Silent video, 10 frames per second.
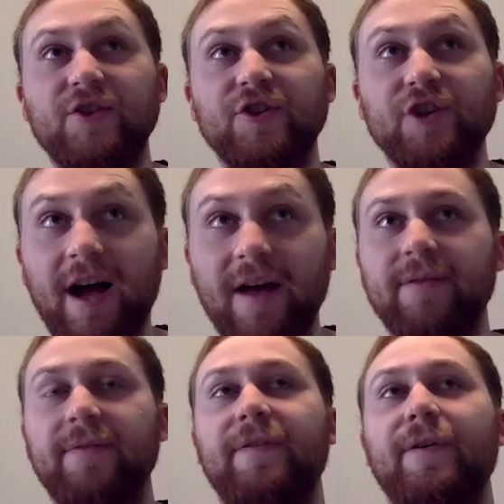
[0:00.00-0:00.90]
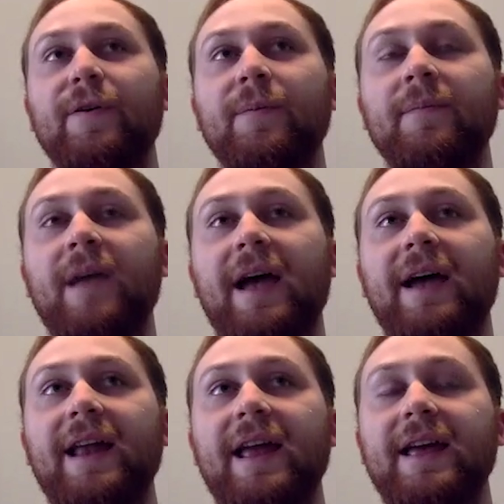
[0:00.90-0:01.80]
shot the film
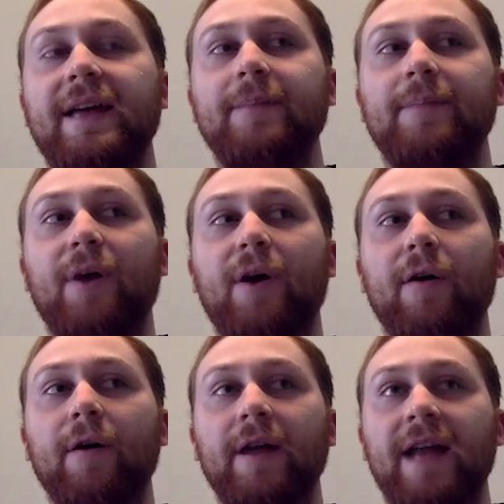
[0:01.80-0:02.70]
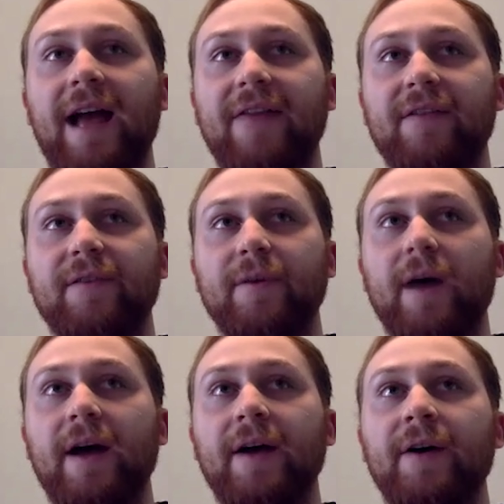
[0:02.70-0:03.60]
at a bar in Athens,
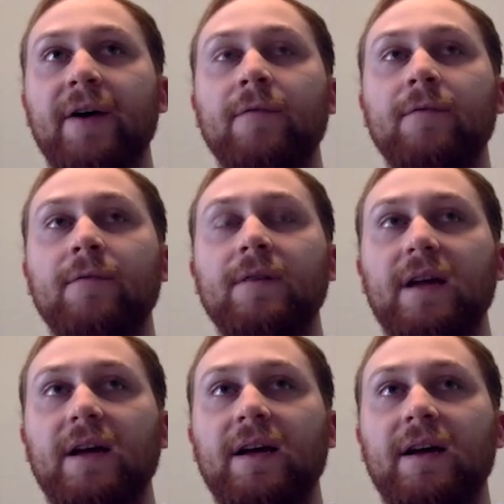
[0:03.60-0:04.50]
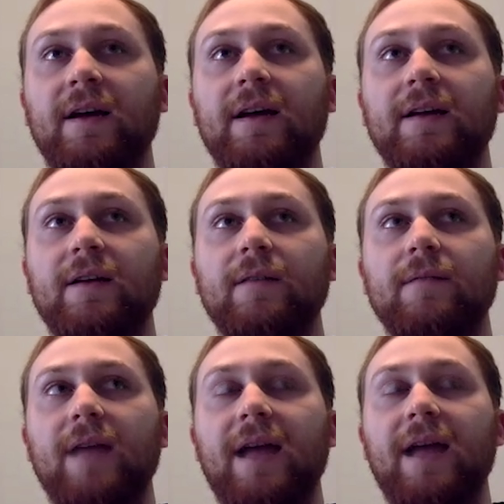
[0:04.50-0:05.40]
Ohio, at
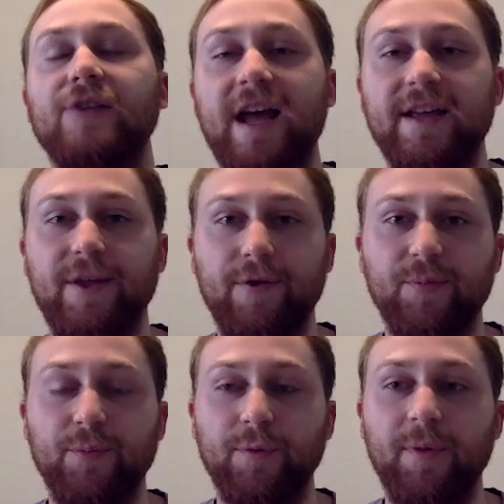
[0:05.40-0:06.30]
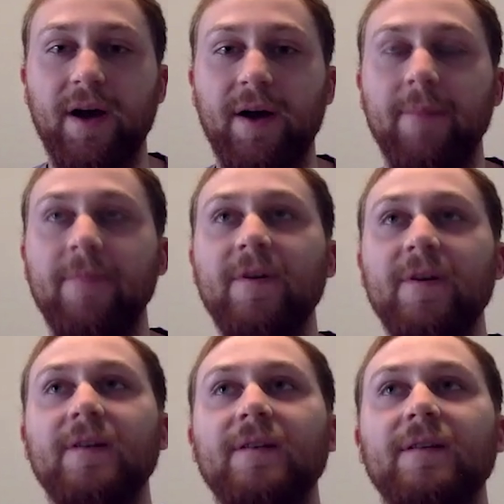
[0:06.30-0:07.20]
Jackie O's Brew Pub.
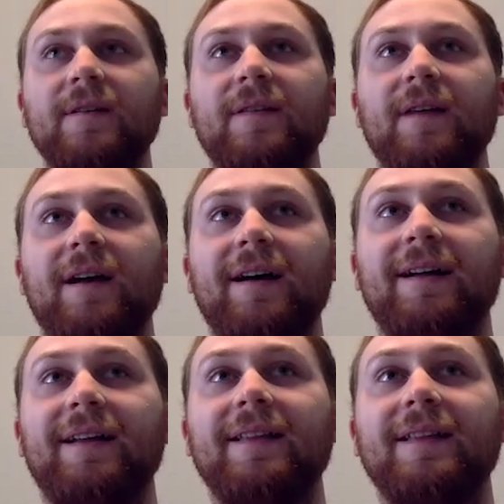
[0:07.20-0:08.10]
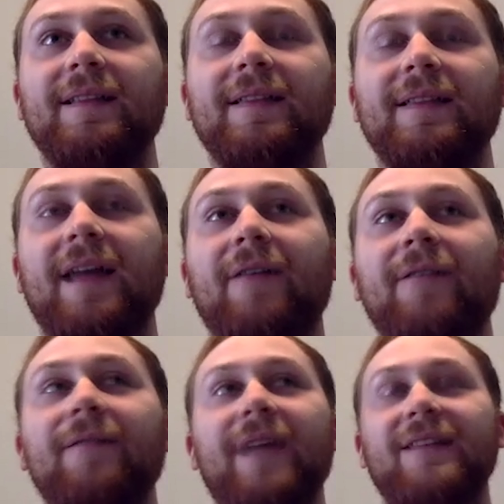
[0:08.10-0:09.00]
Uh,
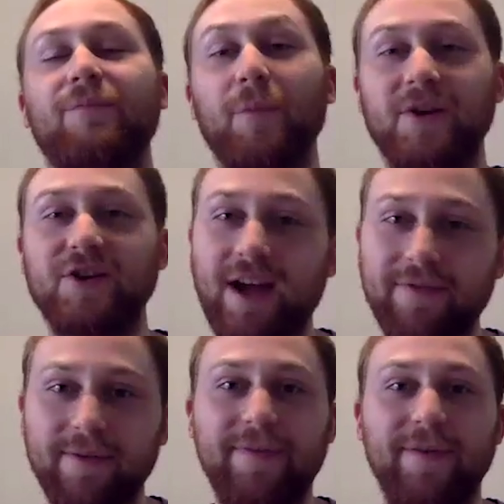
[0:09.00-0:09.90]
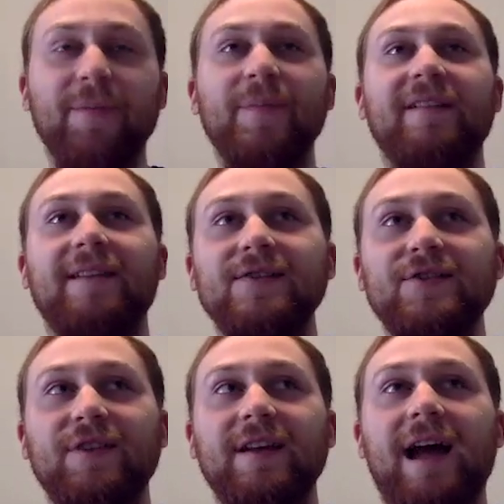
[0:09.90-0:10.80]
Now that's where we shot the film, but
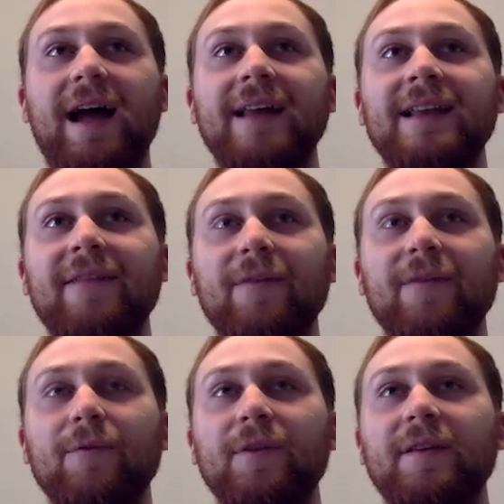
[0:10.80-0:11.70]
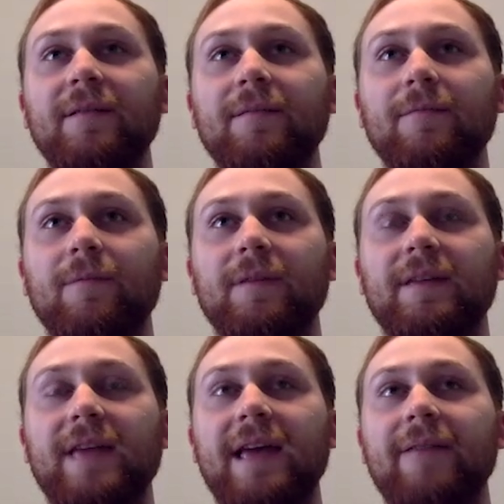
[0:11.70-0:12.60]
essentially I never really
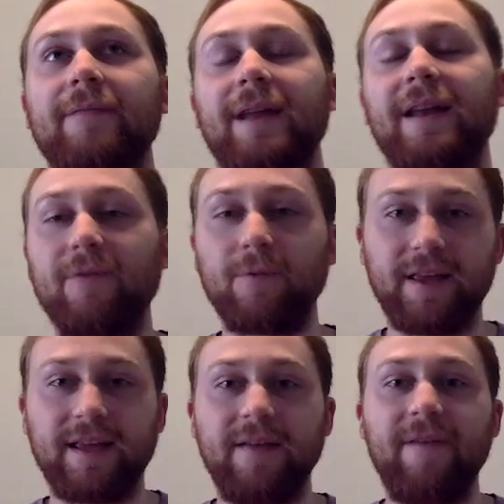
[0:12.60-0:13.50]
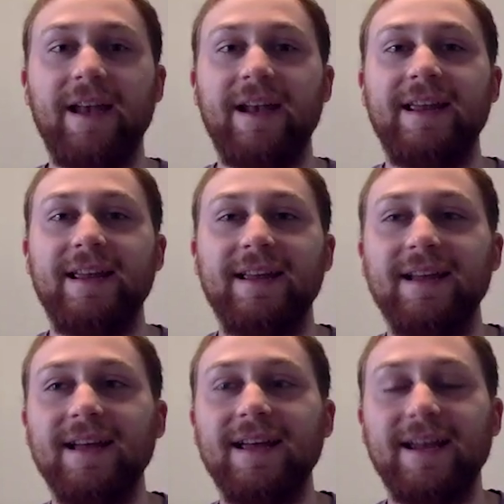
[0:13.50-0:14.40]
give
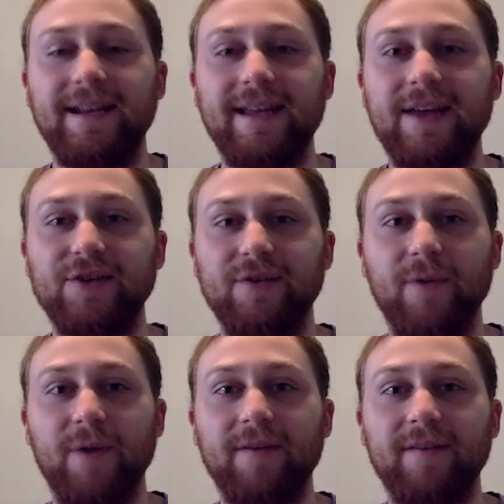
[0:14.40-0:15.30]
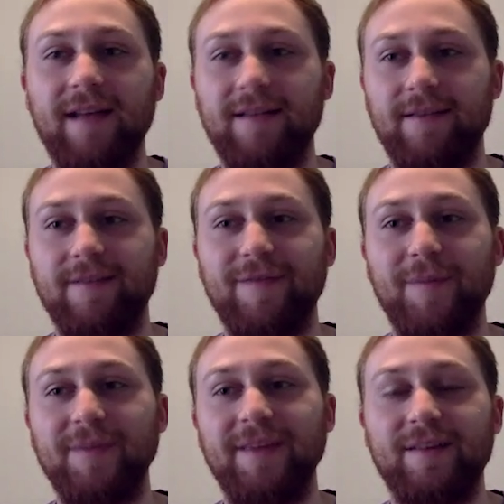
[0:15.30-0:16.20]
any indication of where exactly this
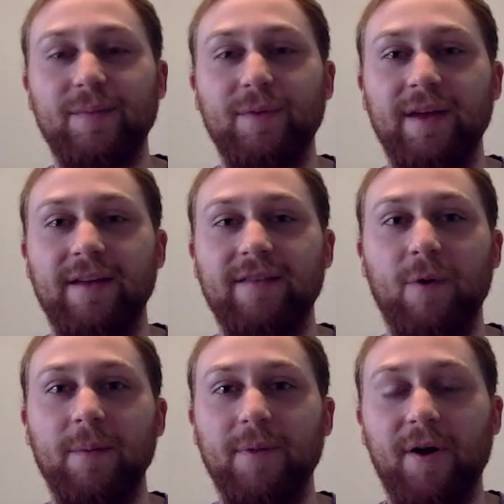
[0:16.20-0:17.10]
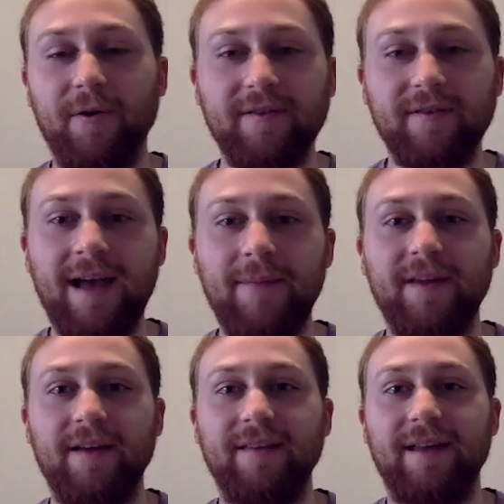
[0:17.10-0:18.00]
film takes place, what bar it's at,
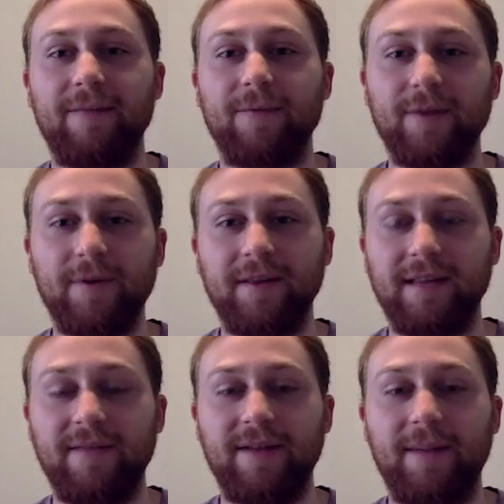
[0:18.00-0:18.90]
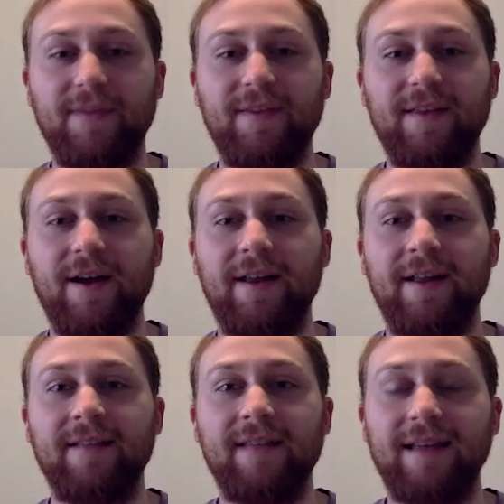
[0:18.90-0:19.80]
because I really want to leave it up to the
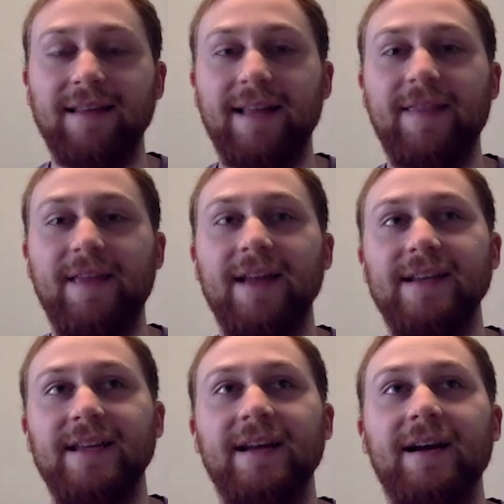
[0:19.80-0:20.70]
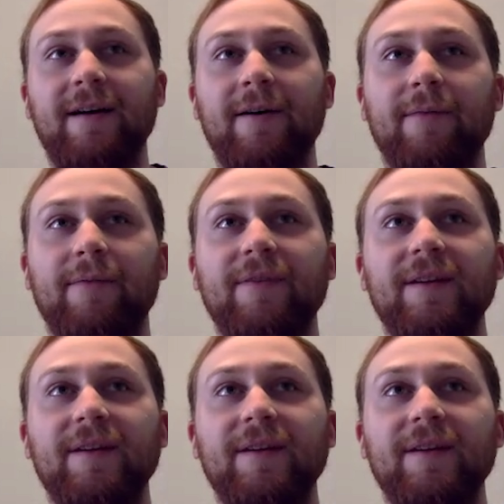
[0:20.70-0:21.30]
audience. I like the idea of